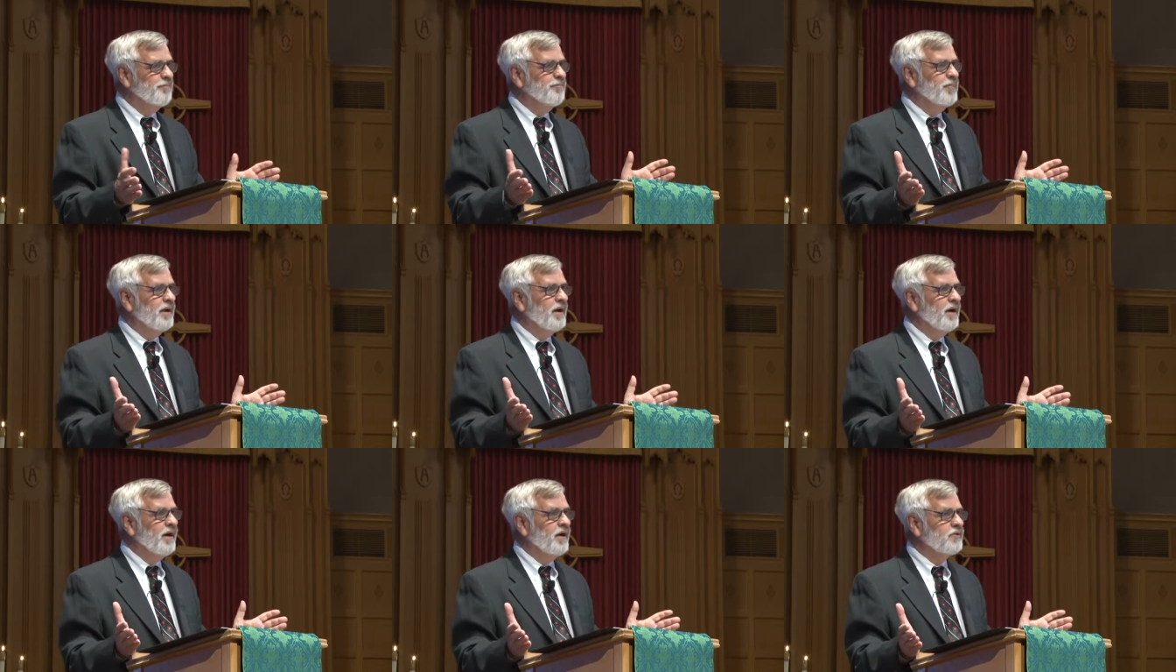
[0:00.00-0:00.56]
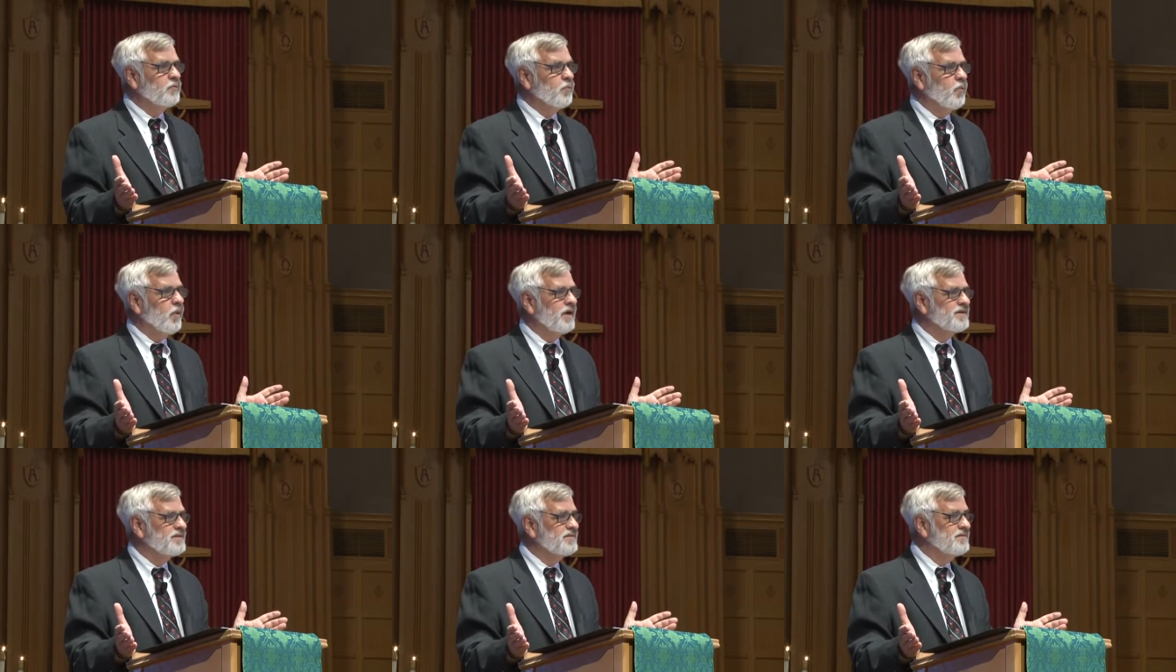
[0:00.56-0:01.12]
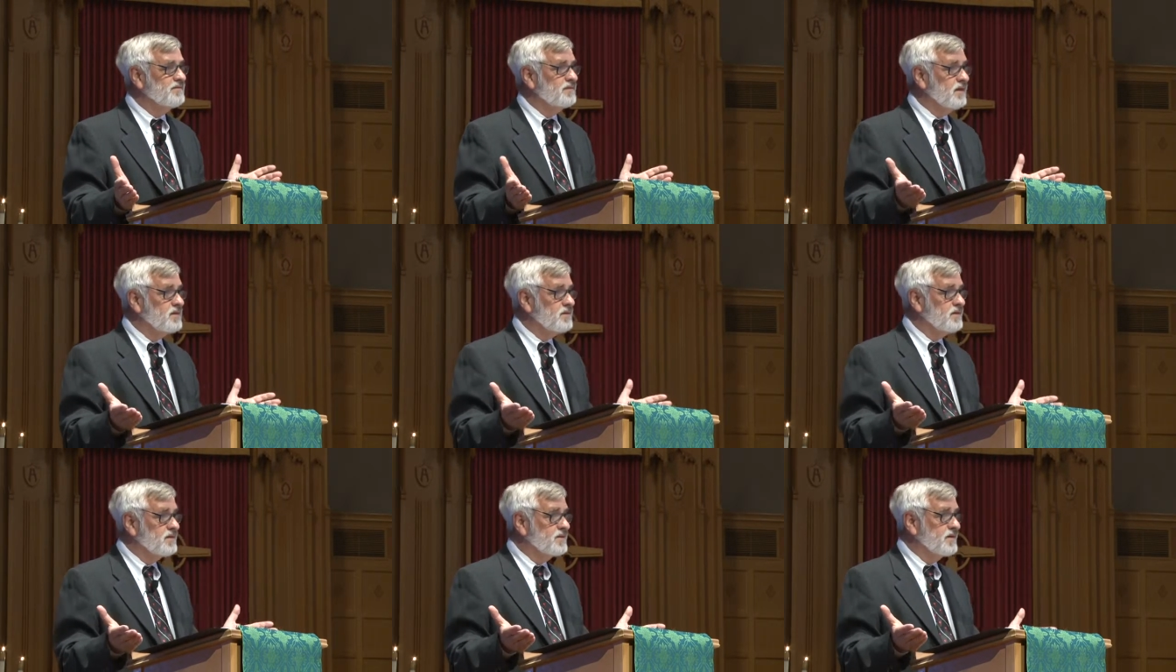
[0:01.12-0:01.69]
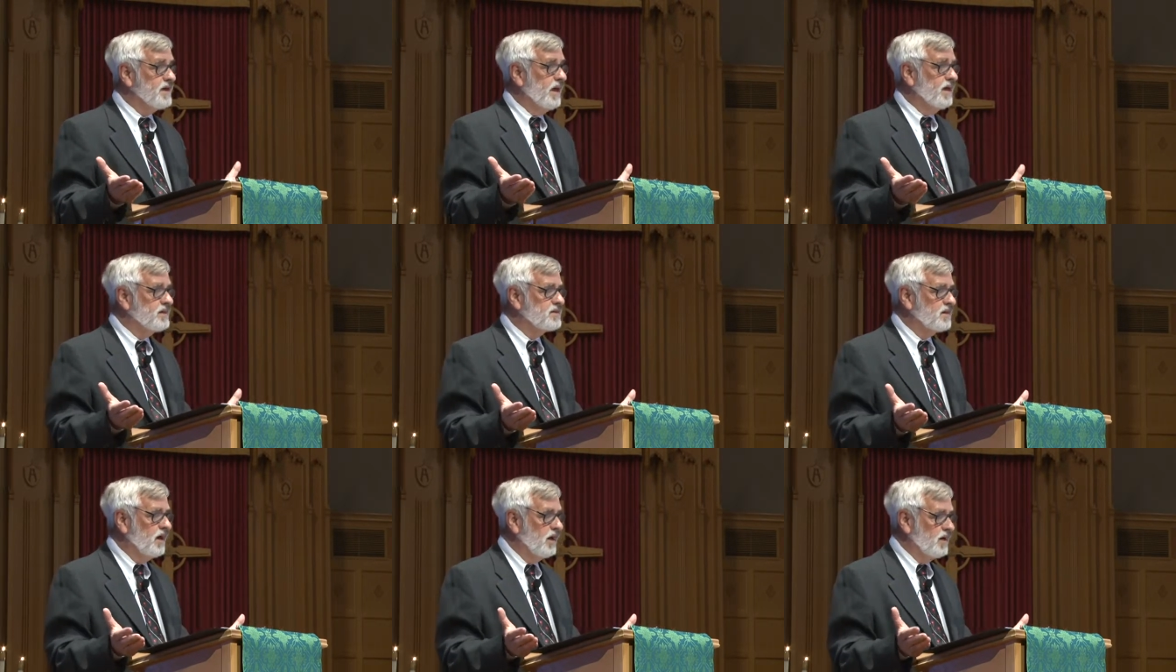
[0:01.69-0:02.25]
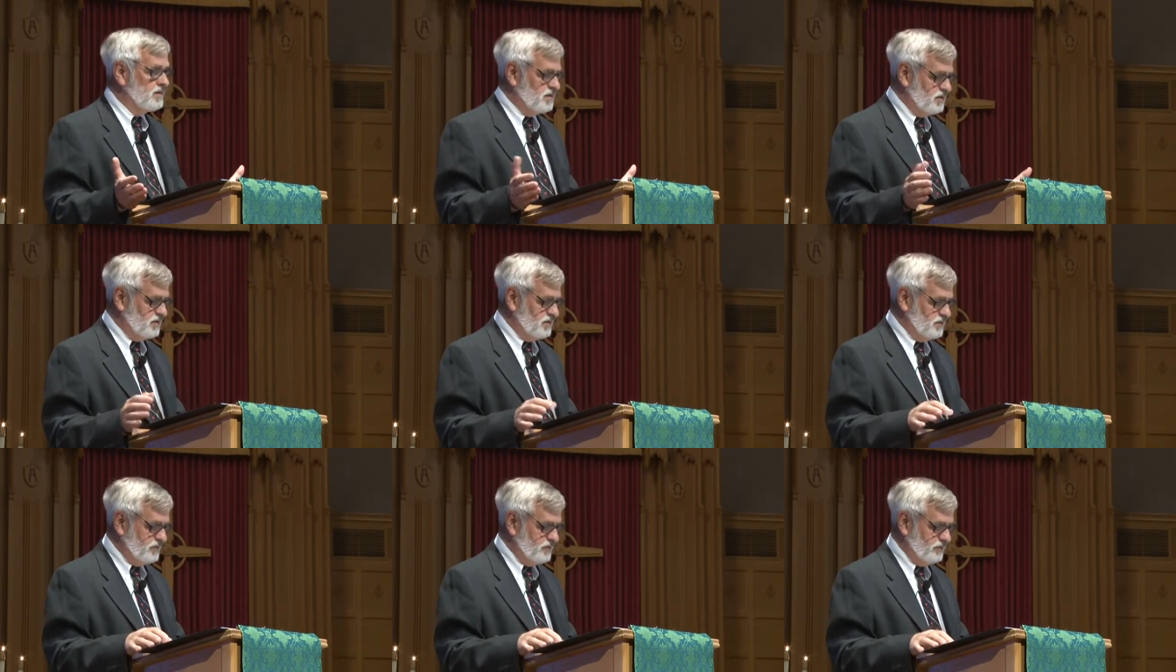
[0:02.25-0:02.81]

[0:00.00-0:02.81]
But what does it say to us?